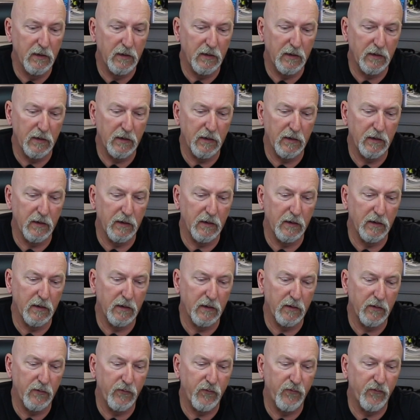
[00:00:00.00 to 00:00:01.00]

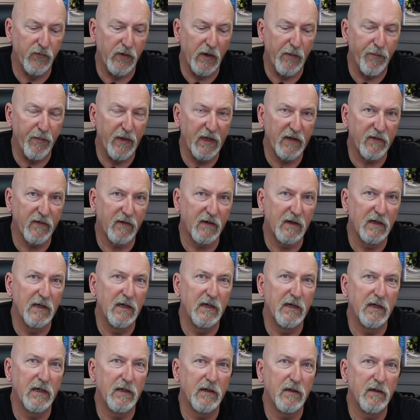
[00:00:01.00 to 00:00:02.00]

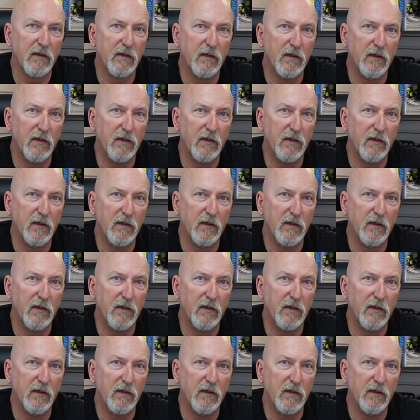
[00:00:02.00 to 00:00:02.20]
dramatically.